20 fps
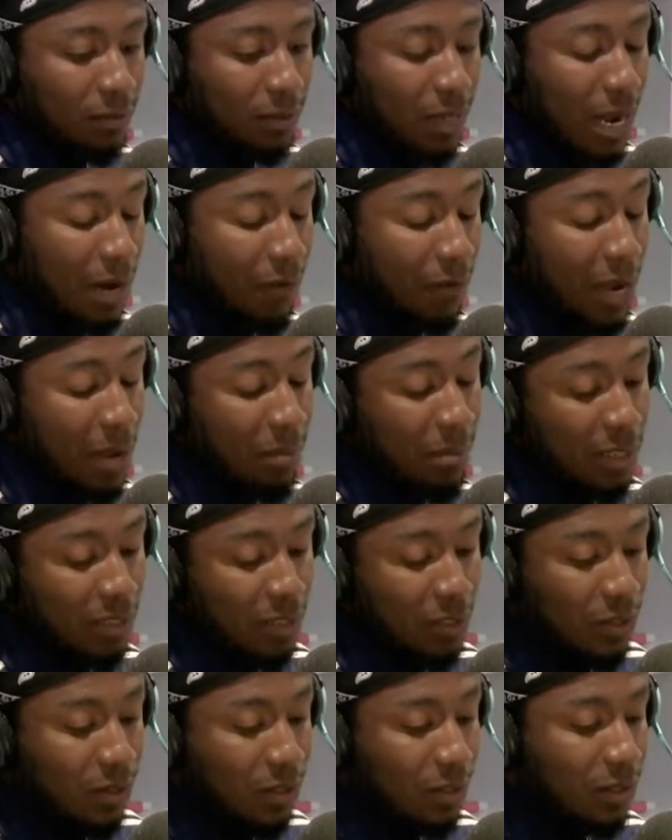I write my
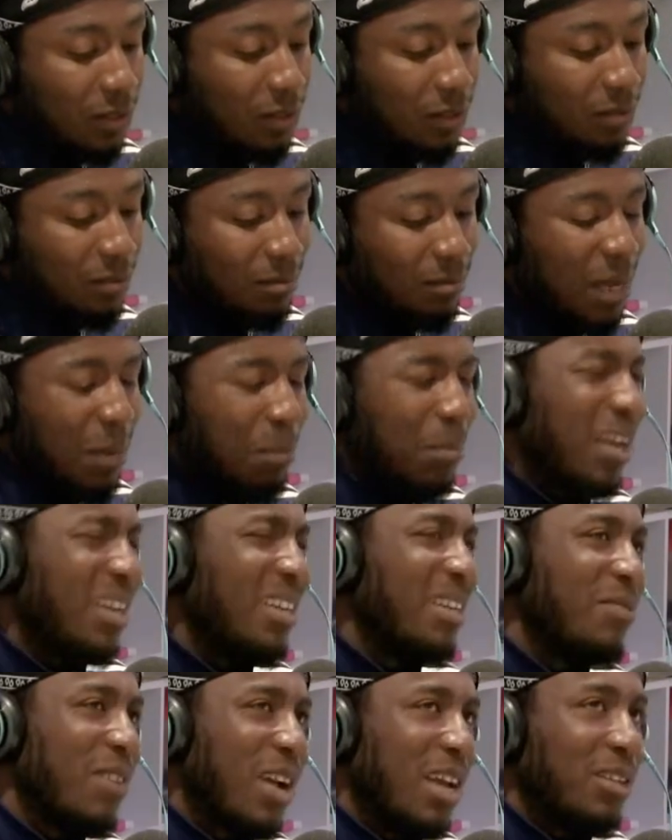songs. I
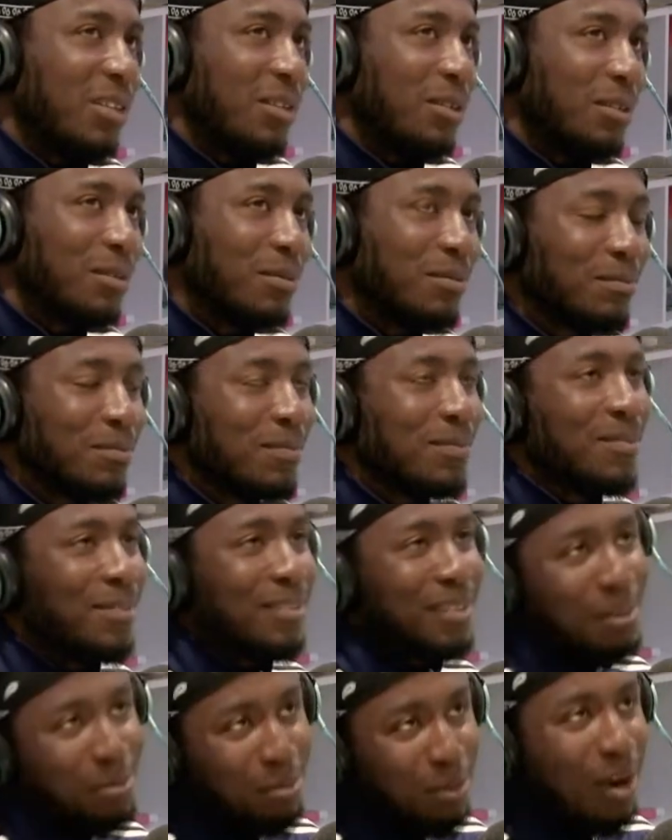barely write though,
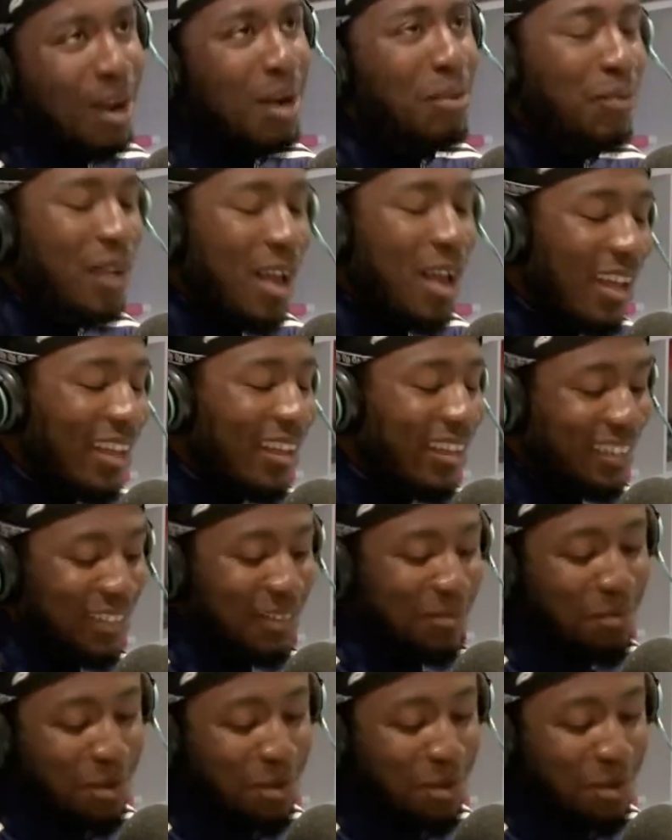but I write.